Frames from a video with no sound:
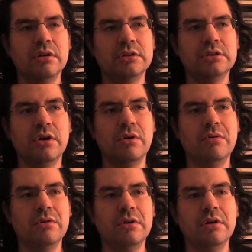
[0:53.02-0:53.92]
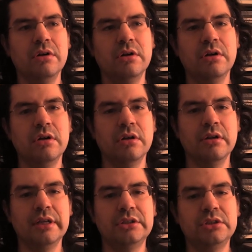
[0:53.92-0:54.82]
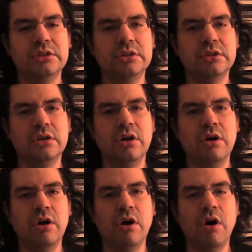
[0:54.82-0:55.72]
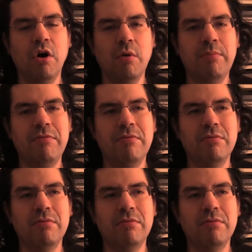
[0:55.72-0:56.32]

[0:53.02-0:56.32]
So let's hope.